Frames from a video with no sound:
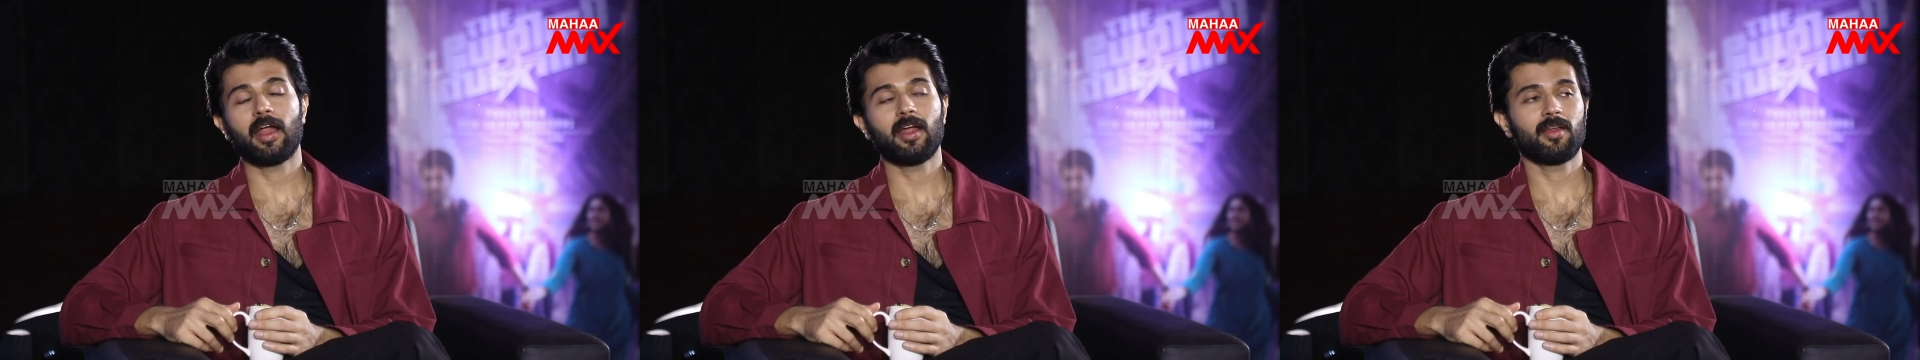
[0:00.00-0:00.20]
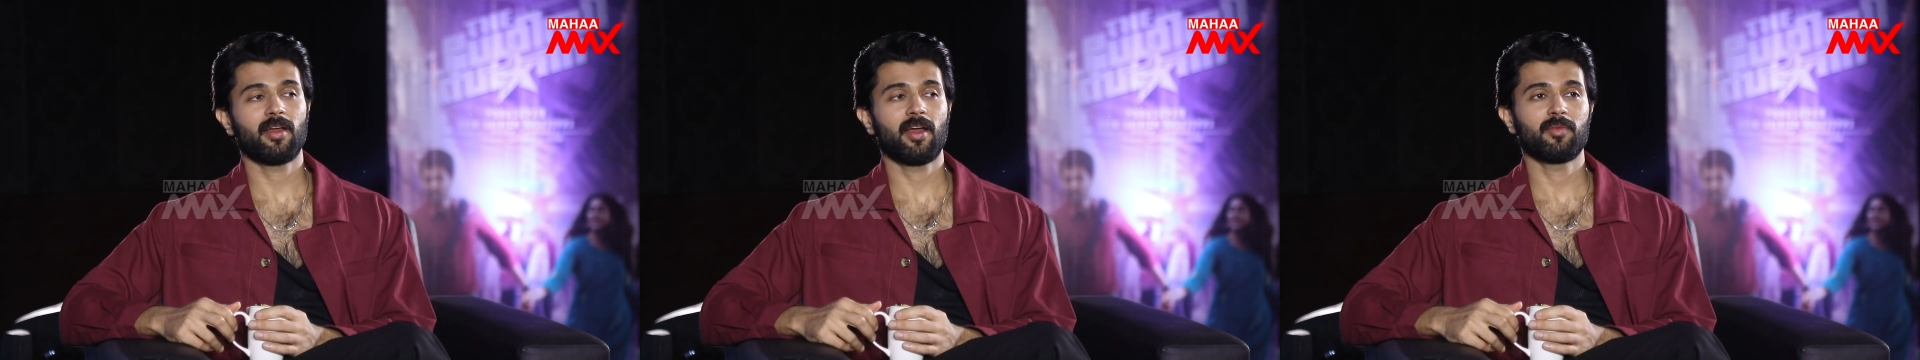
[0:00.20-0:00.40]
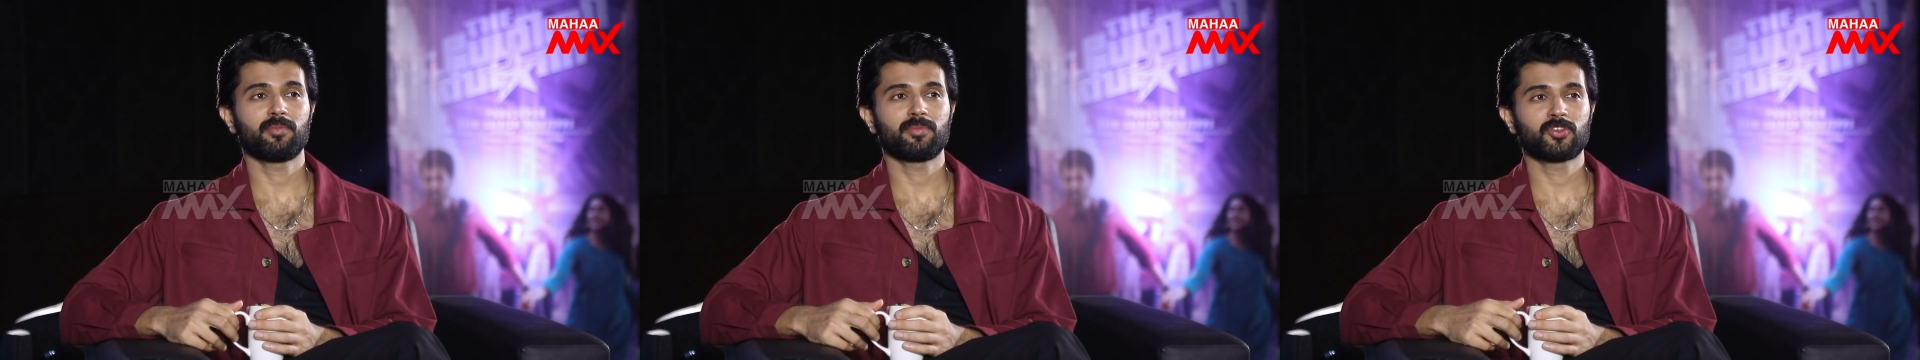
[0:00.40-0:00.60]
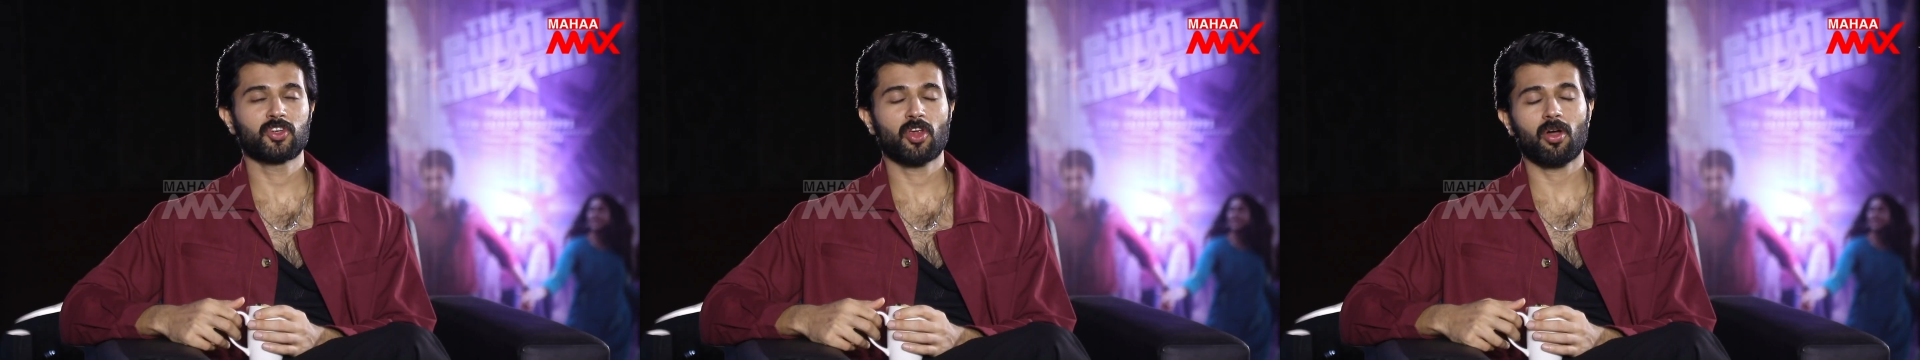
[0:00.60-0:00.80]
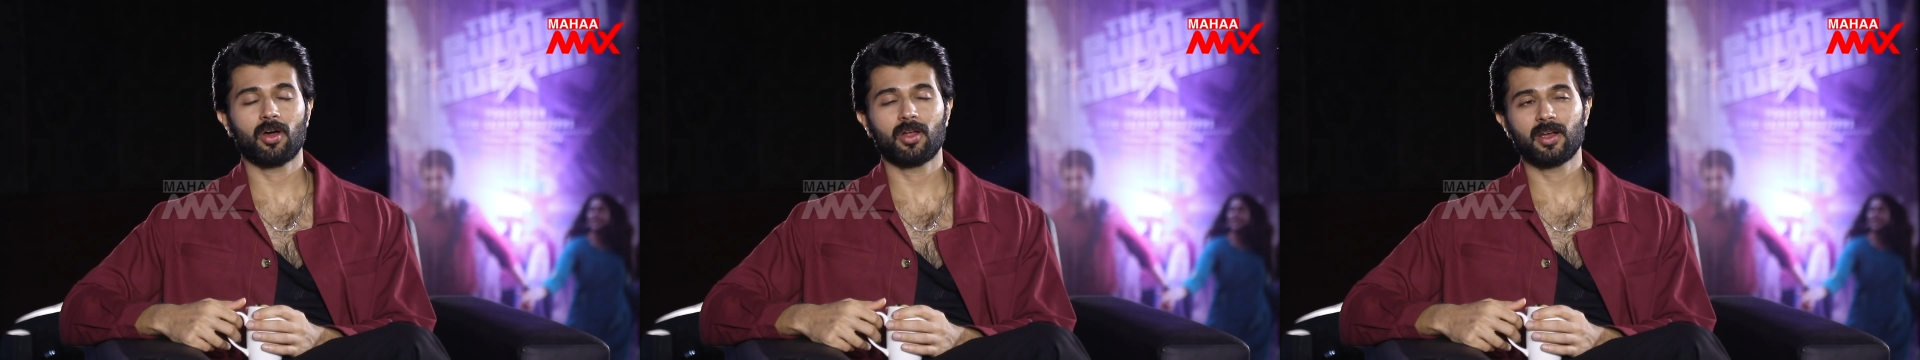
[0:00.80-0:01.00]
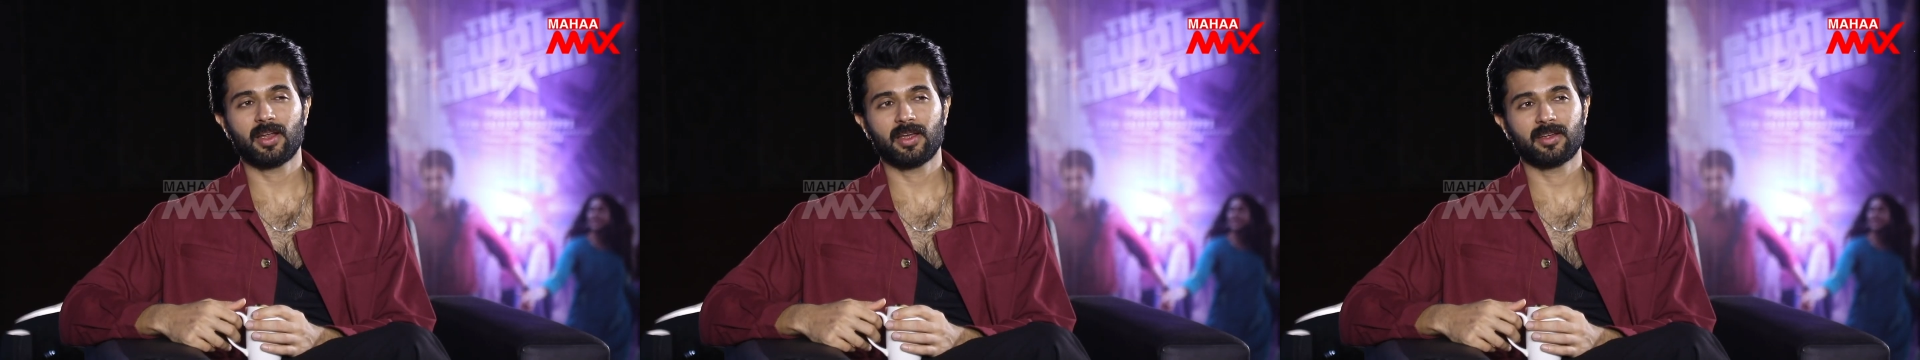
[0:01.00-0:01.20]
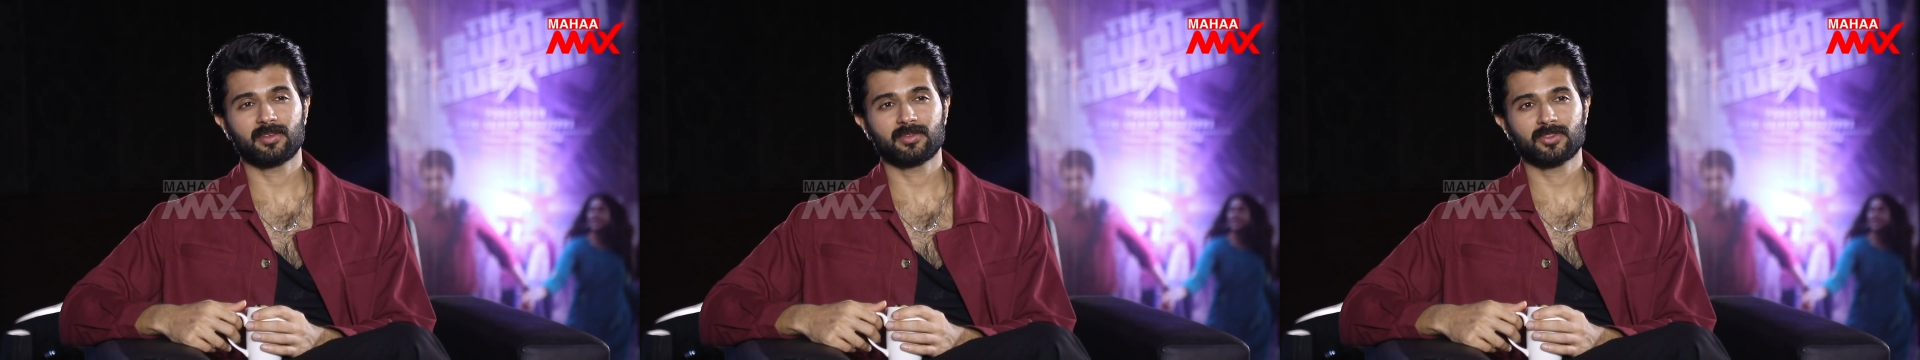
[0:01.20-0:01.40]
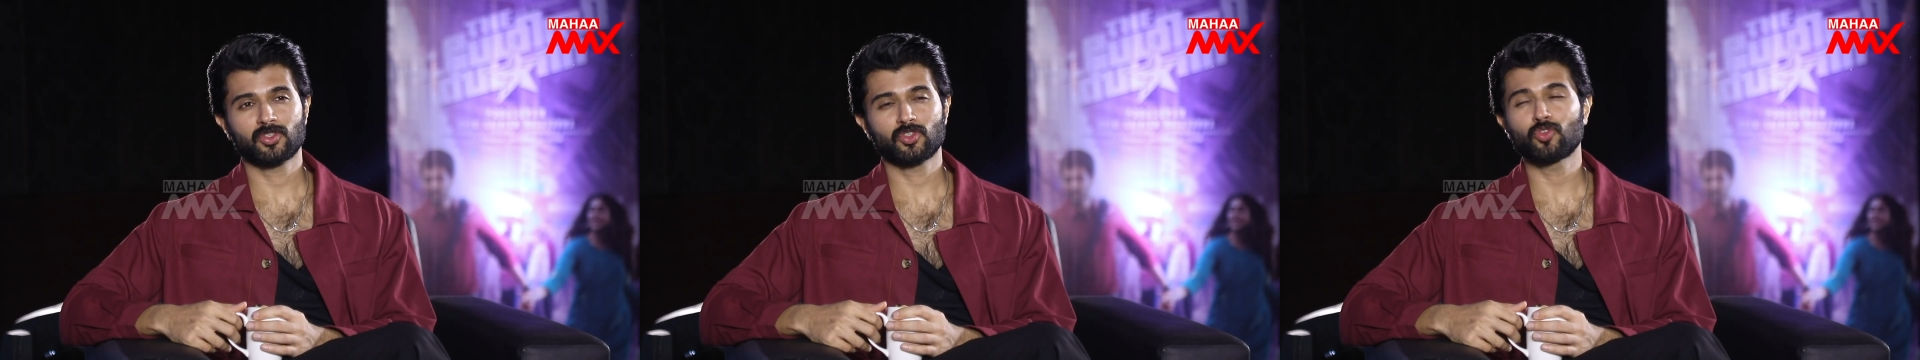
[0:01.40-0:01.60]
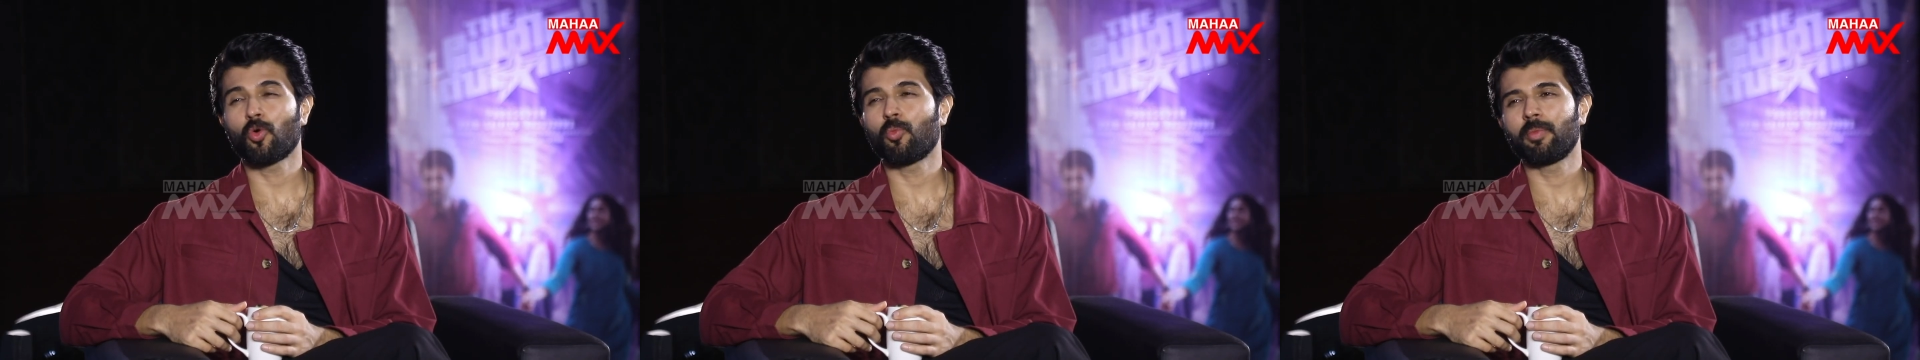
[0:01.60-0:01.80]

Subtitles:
I'm sure like so